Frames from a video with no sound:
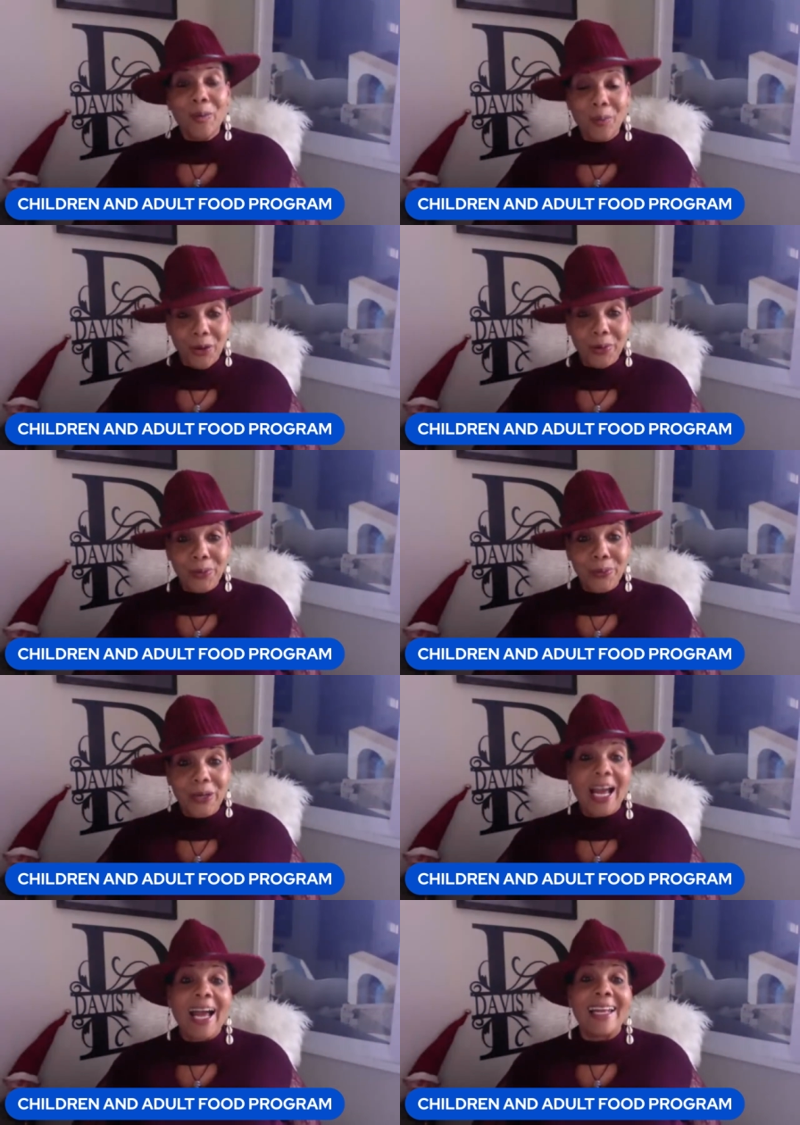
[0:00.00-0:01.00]
Woo!
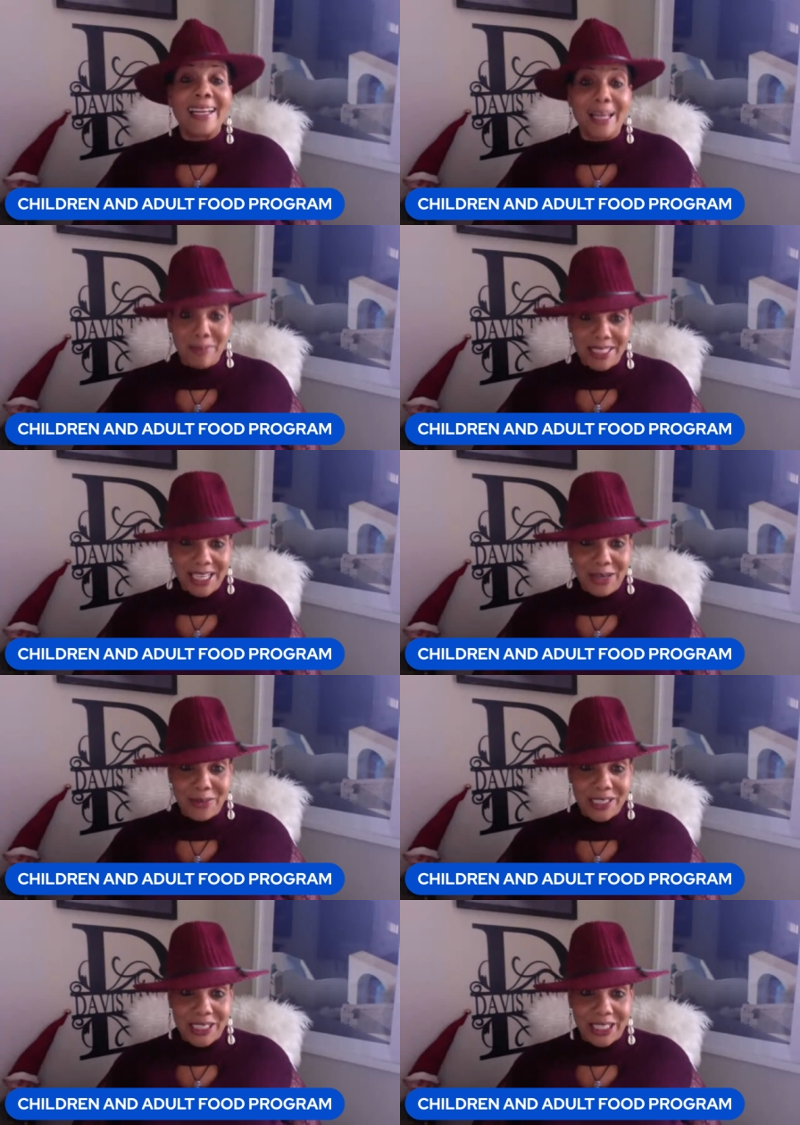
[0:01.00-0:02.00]
Let me tell you
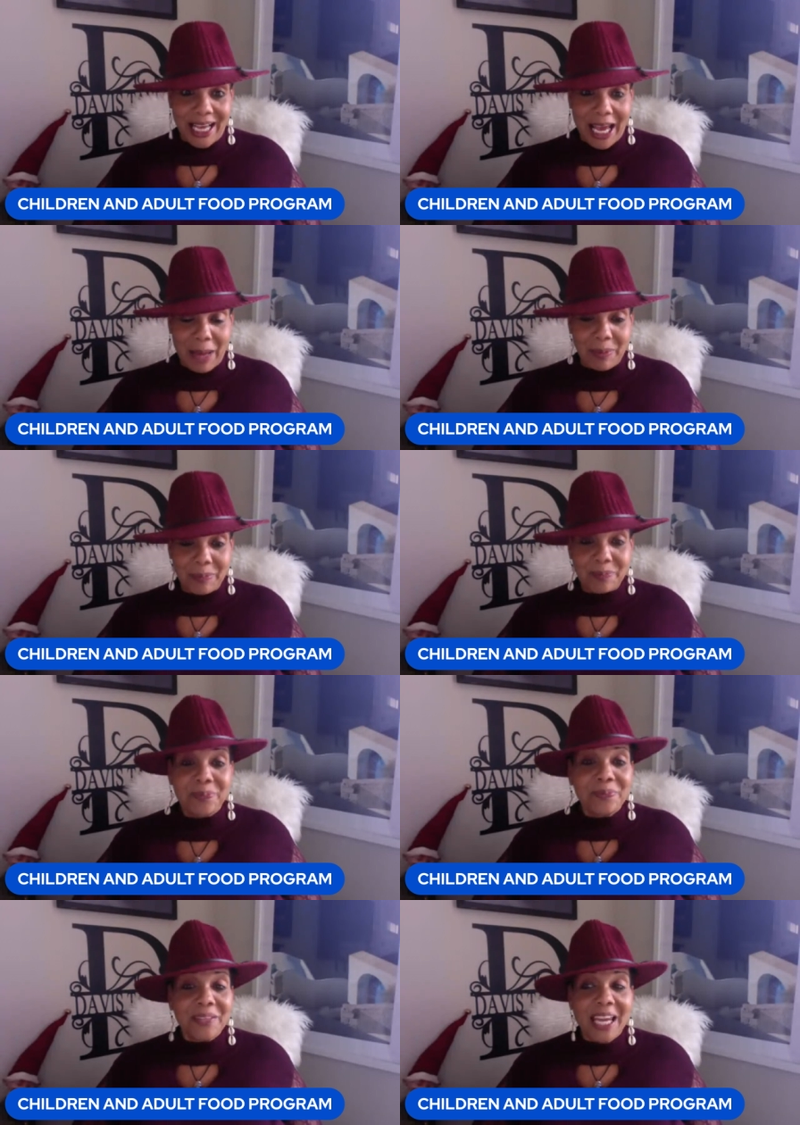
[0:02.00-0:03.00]
what's going to happen.
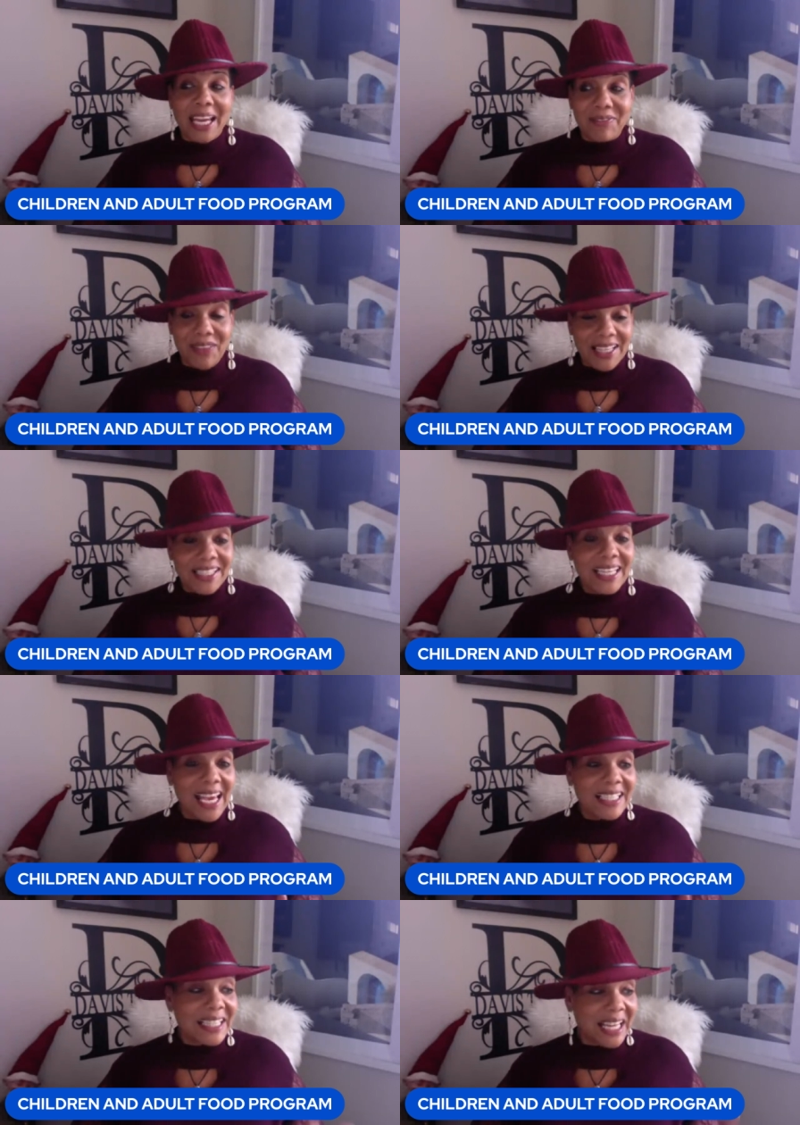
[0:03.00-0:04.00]
If that's the
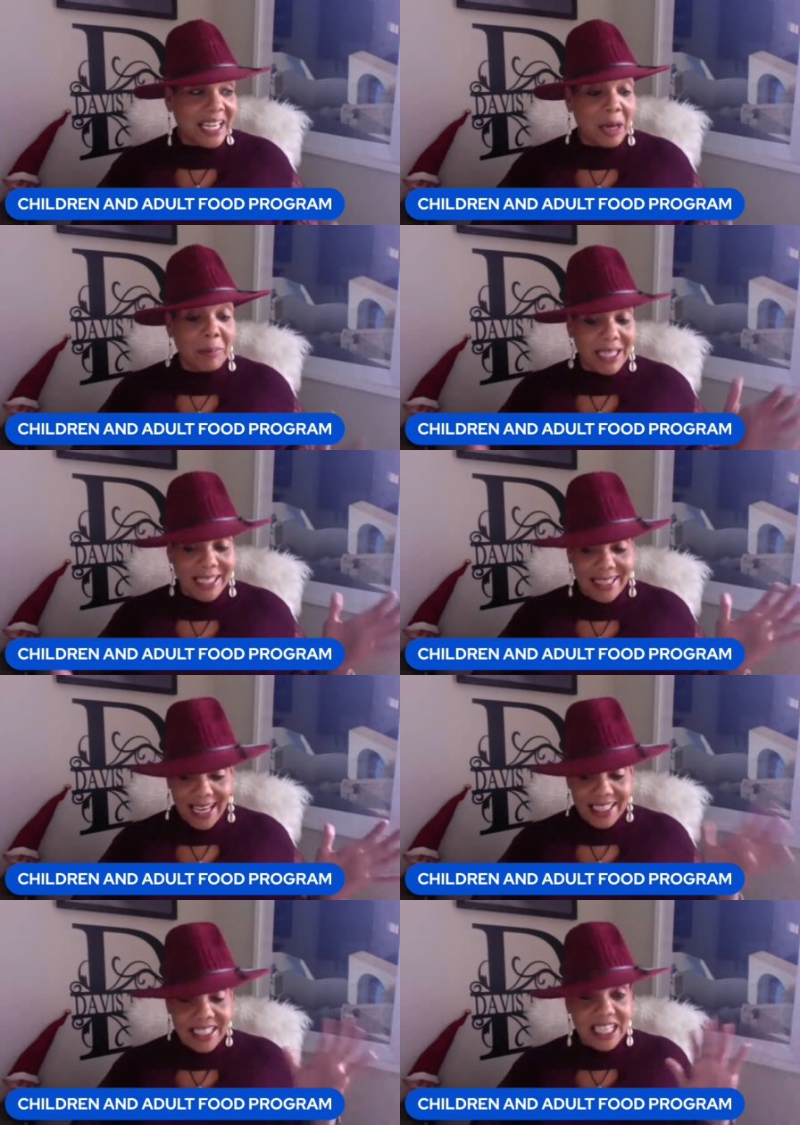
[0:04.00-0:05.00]
case and they come in and
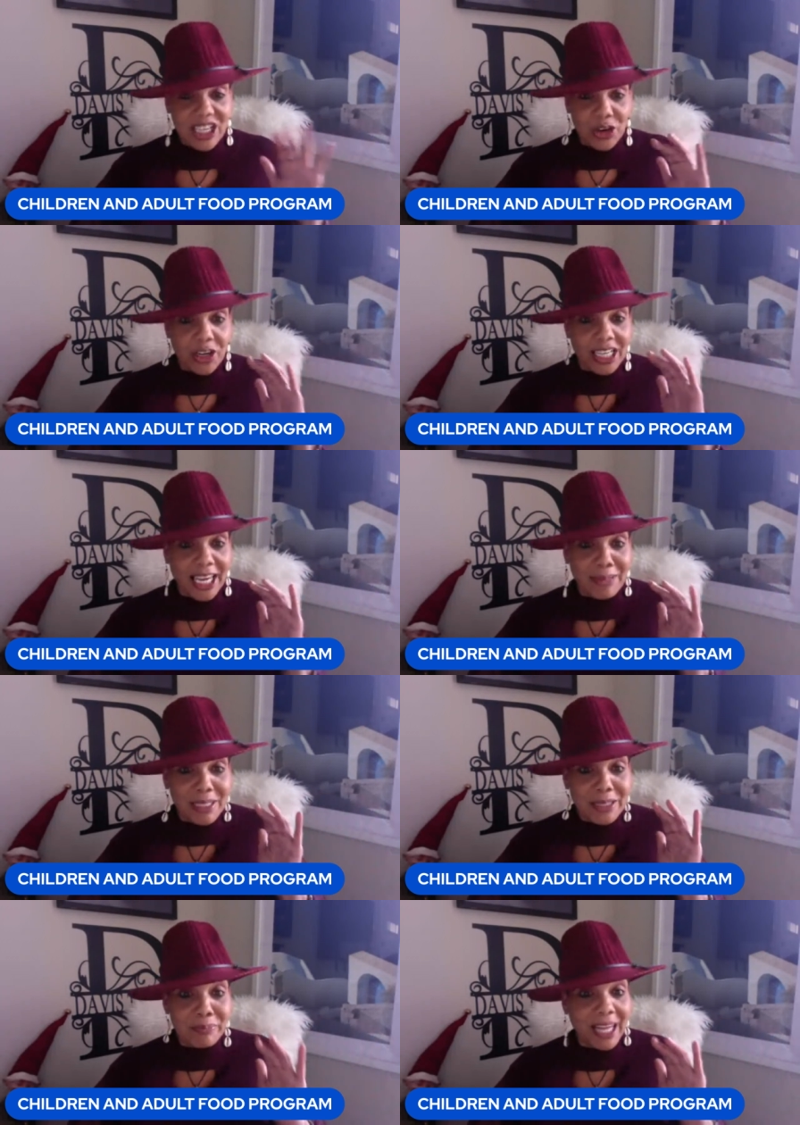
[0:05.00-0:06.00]
they see your claim
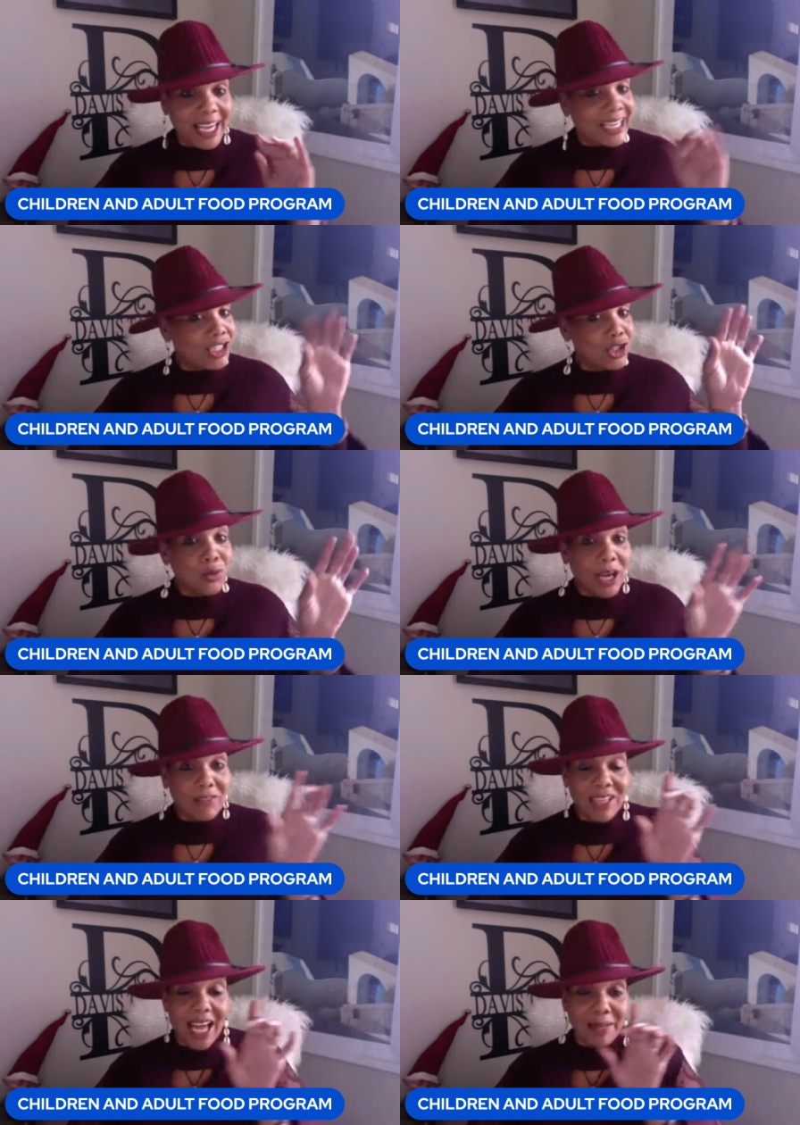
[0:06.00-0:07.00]
is blank and you have not